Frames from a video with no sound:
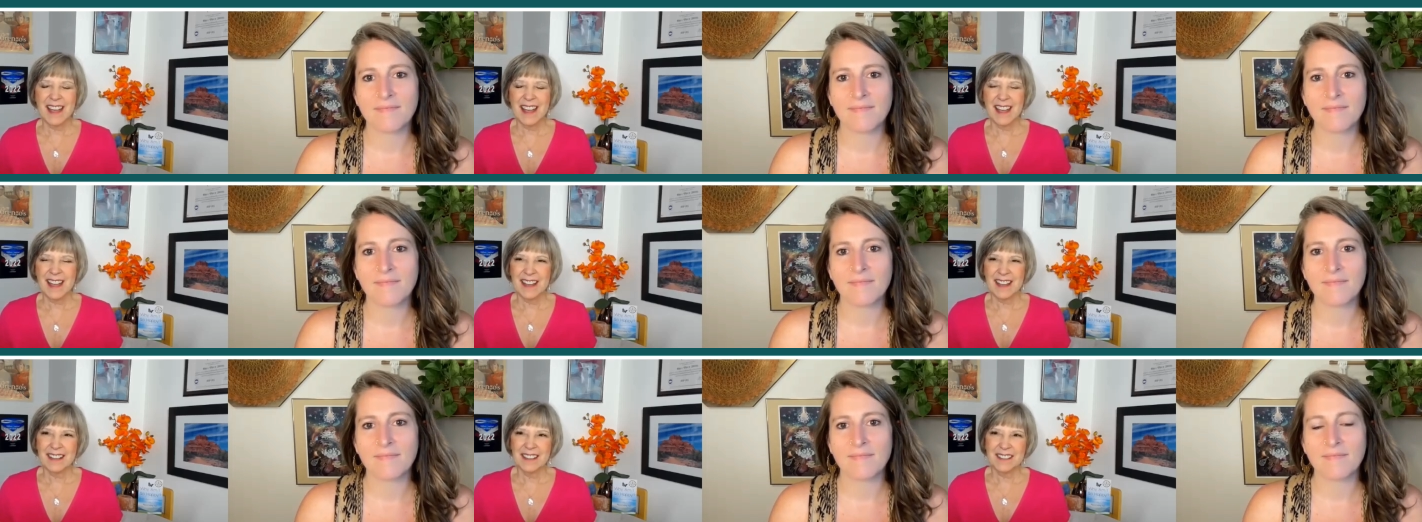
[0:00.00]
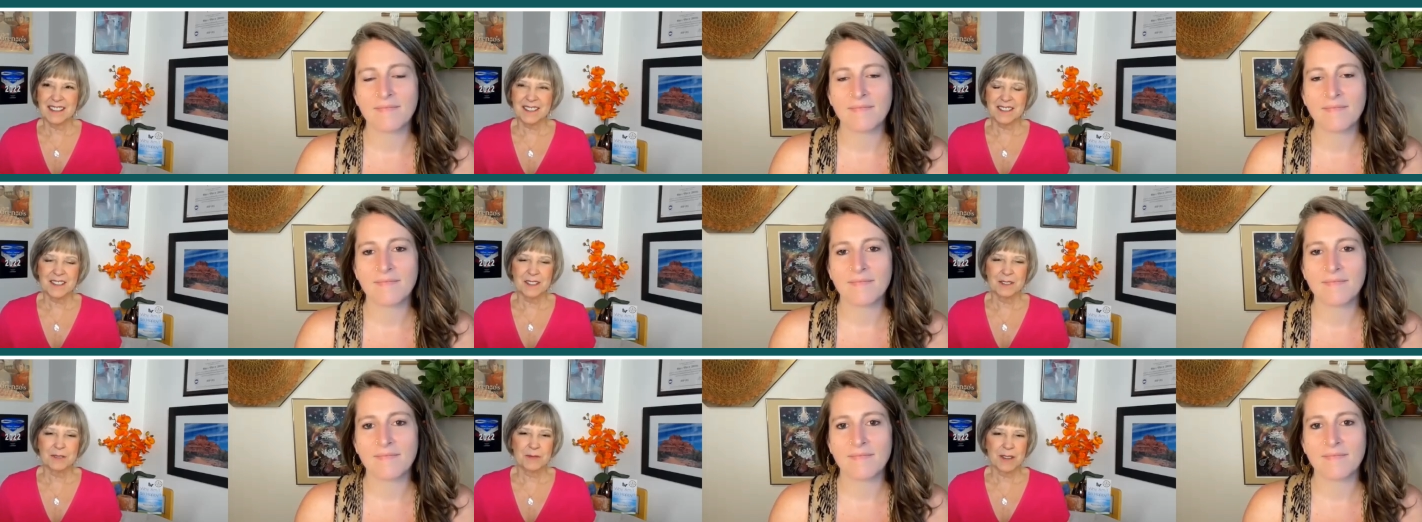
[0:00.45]
Speaker 1: and
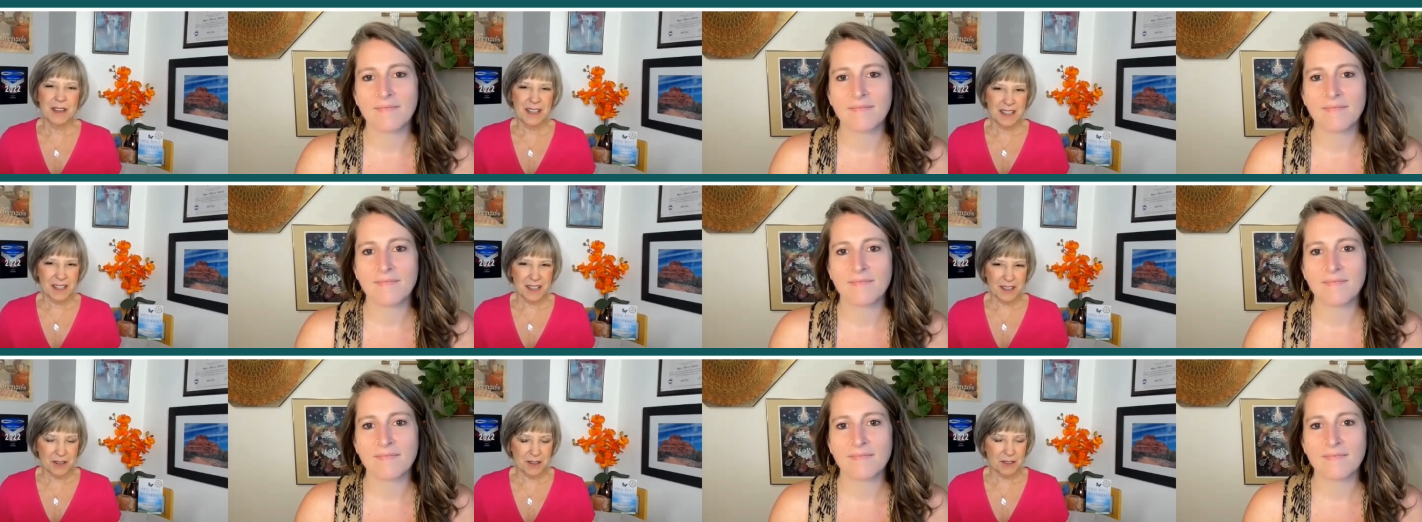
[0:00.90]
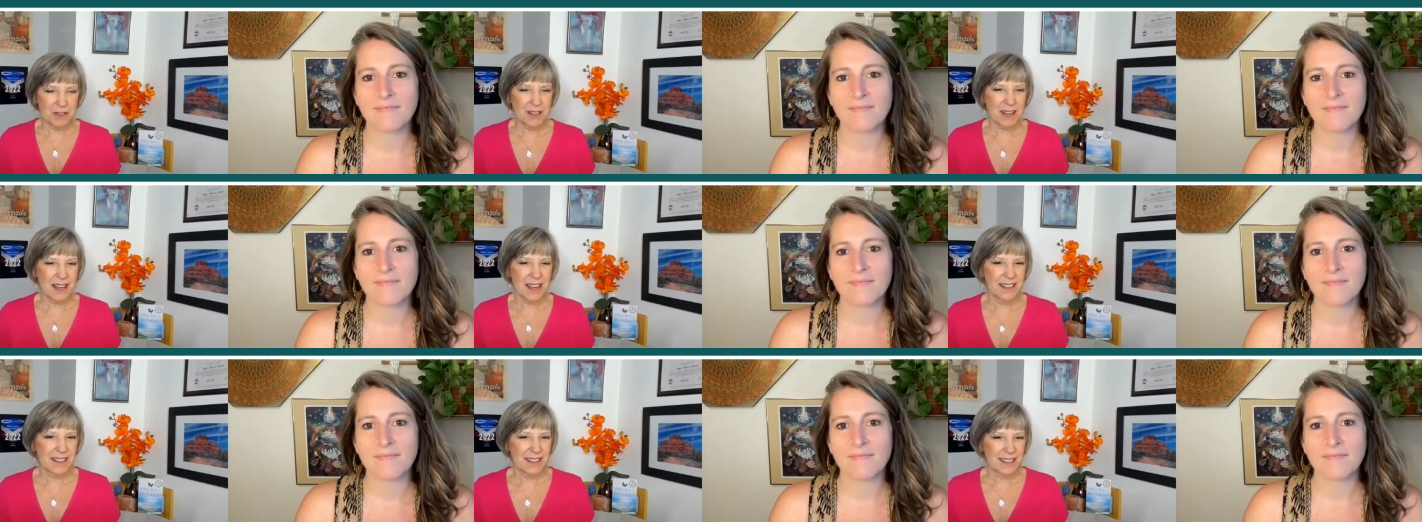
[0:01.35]
it's on
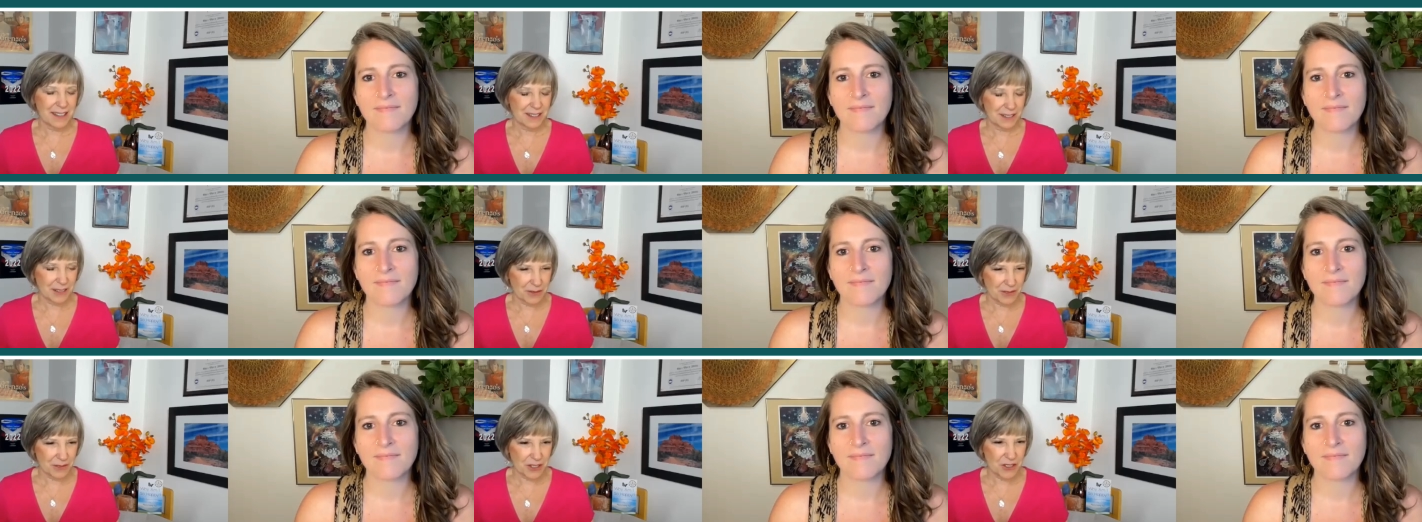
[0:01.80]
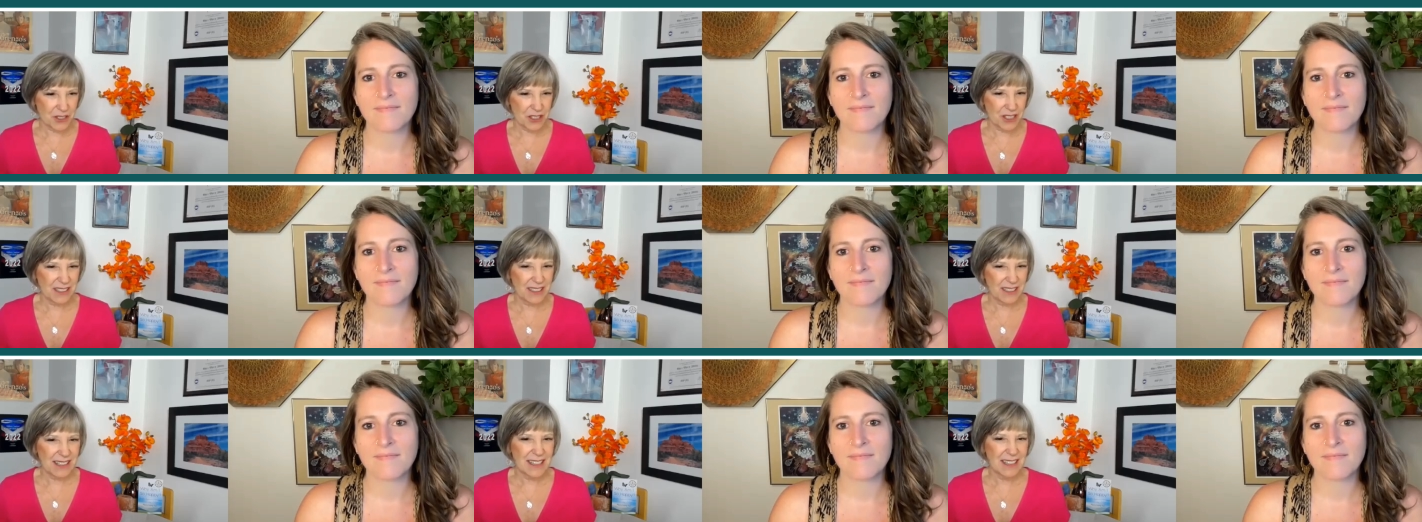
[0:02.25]
radio and
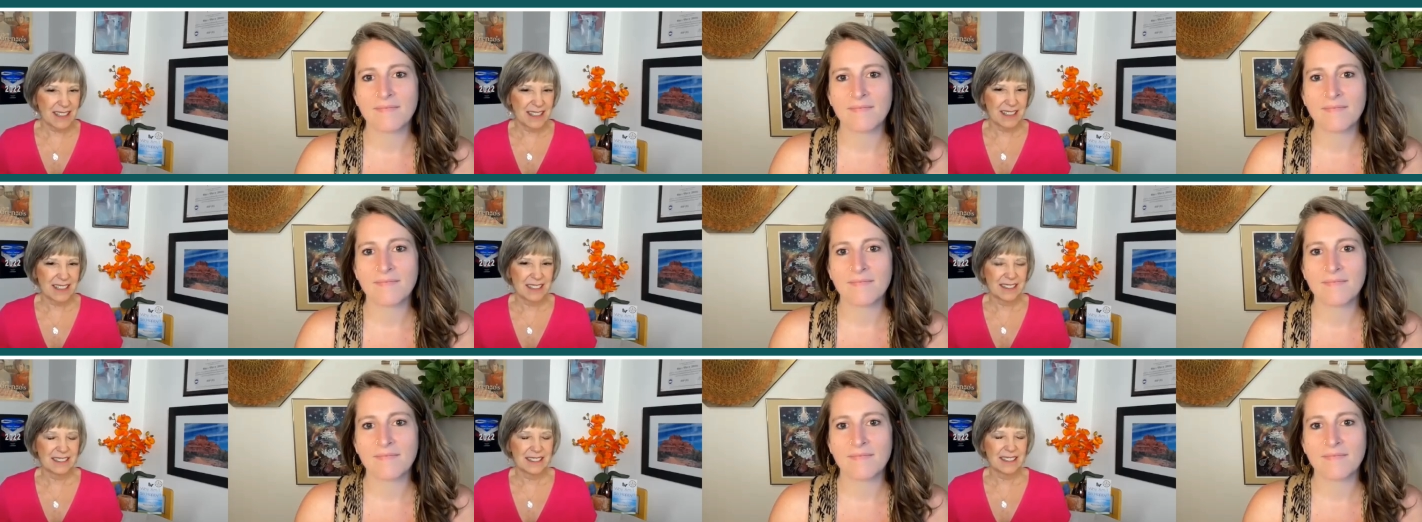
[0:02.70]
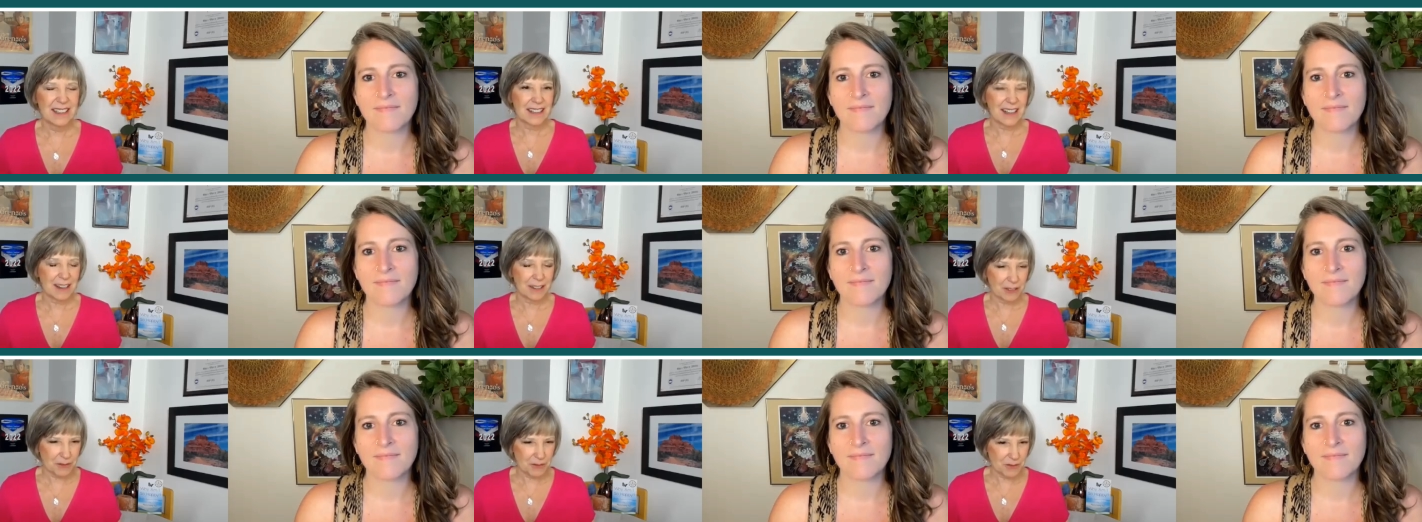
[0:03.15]
television in
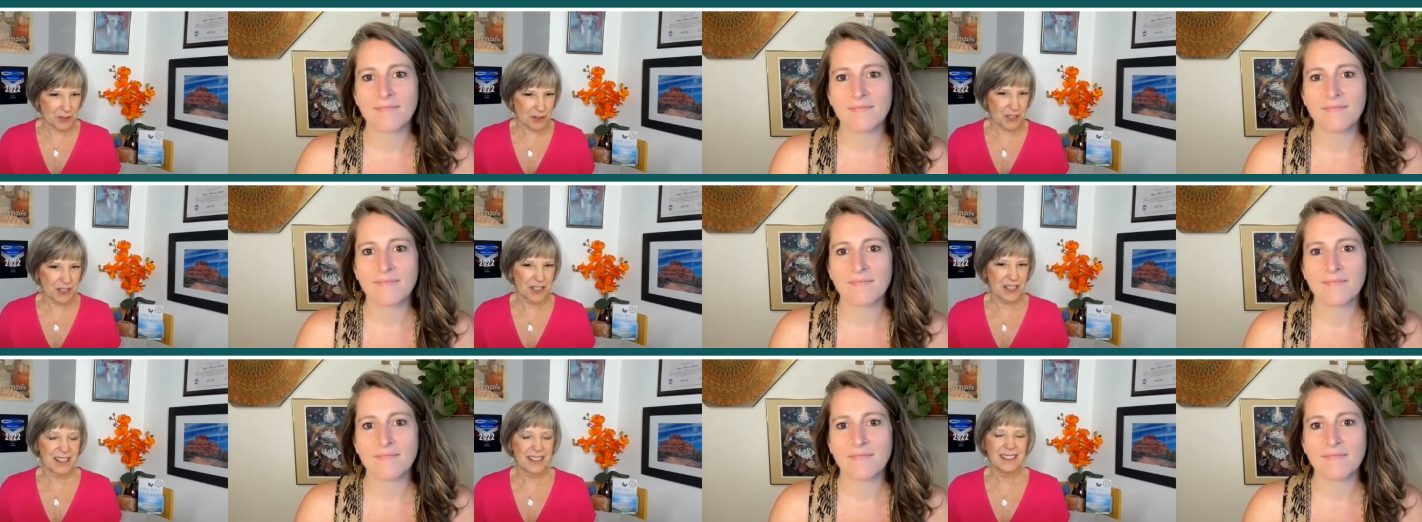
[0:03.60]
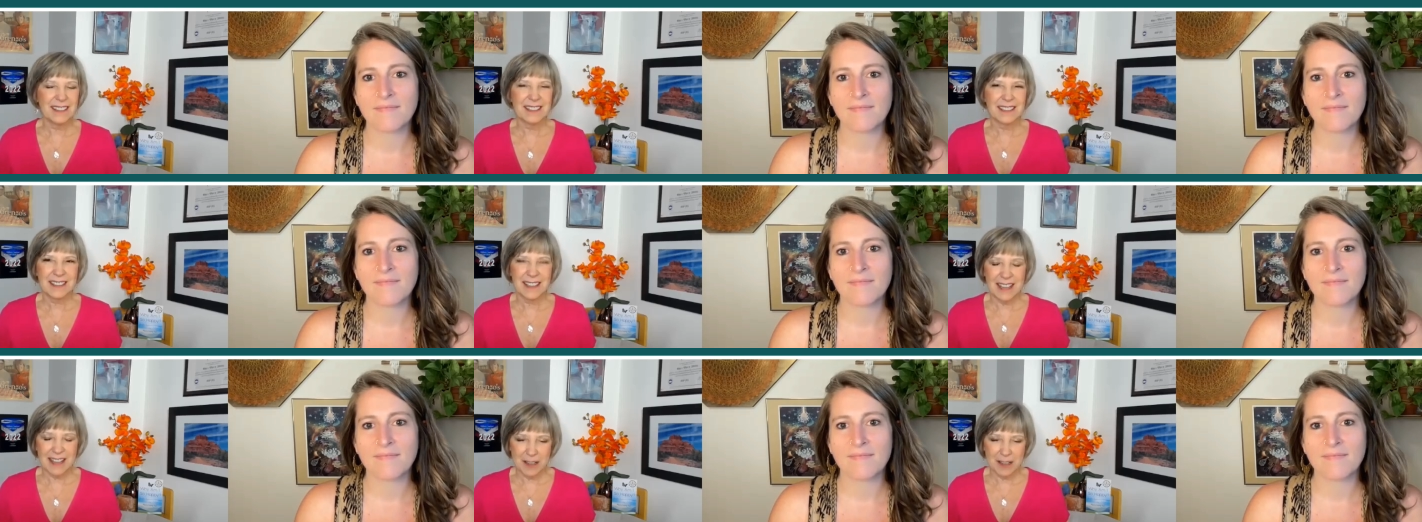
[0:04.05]
California,
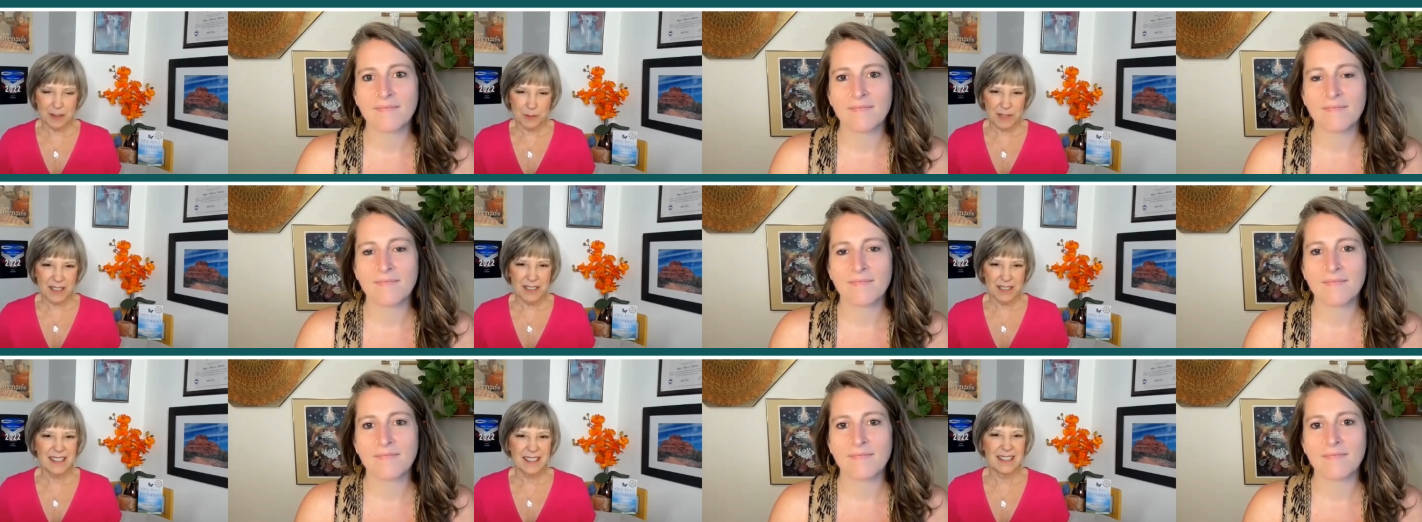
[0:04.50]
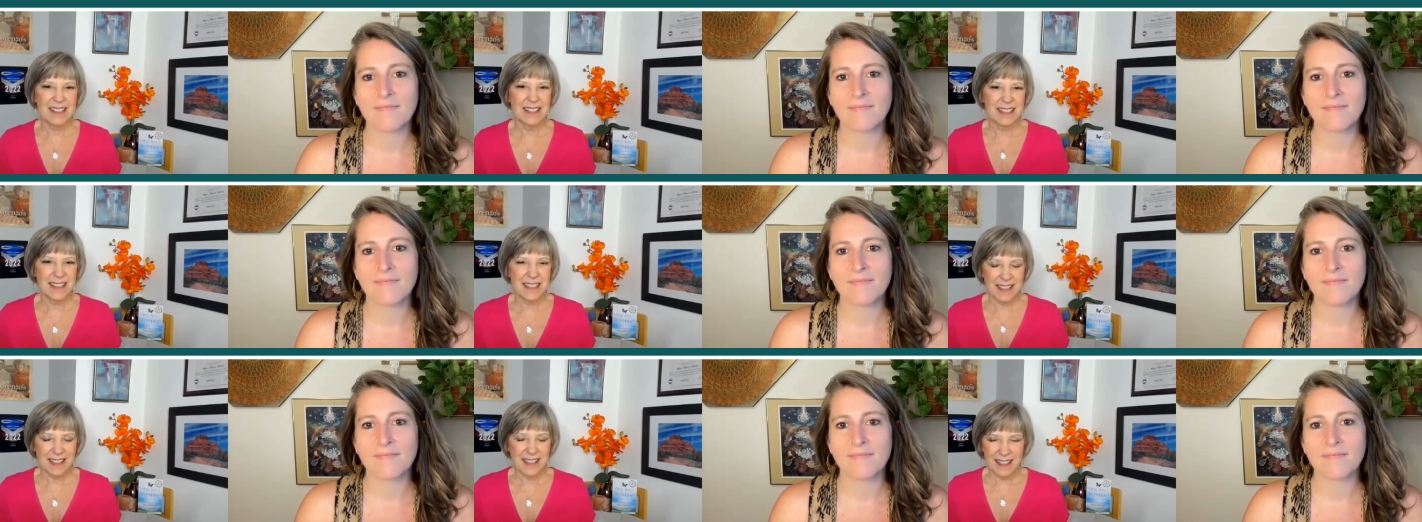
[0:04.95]

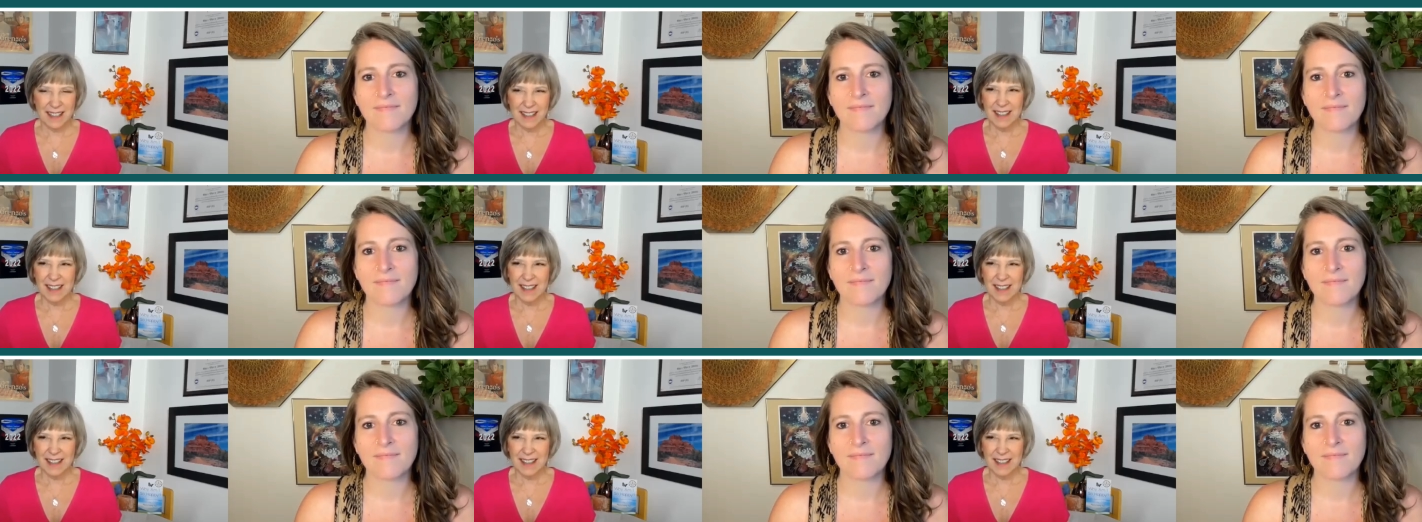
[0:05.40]
KMET.